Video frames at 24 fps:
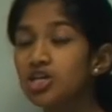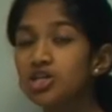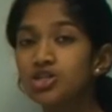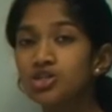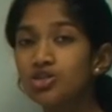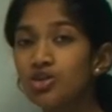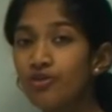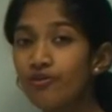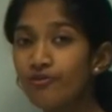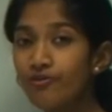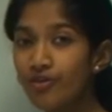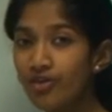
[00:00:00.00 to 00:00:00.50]

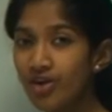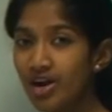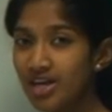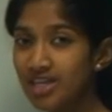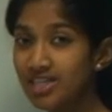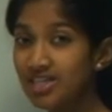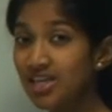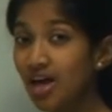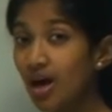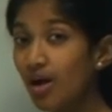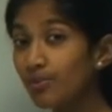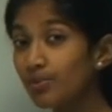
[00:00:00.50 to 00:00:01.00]
So for
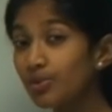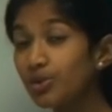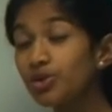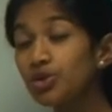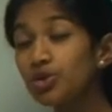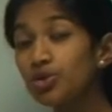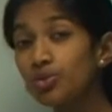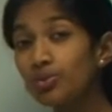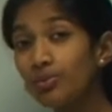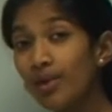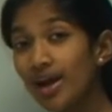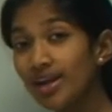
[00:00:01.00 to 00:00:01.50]
example,
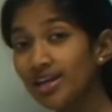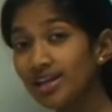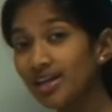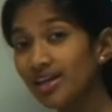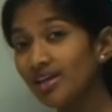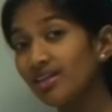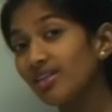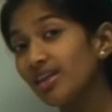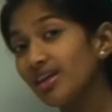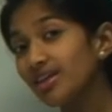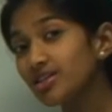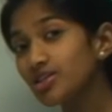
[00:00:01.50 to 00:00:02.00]
you might
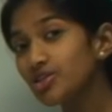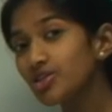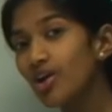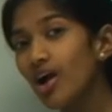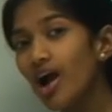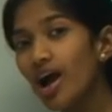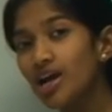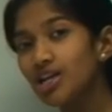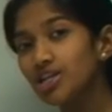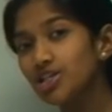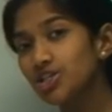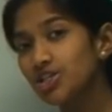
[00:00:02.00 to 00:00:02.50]
collect
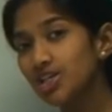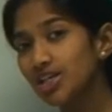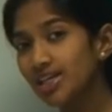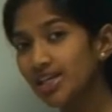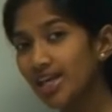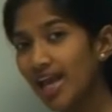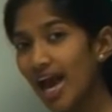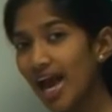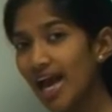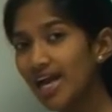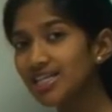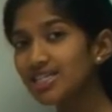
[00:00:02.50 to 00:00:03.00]
your hydrogen
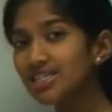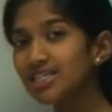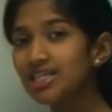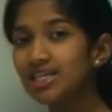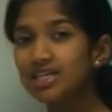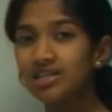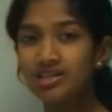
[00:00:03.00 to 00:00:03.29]
gas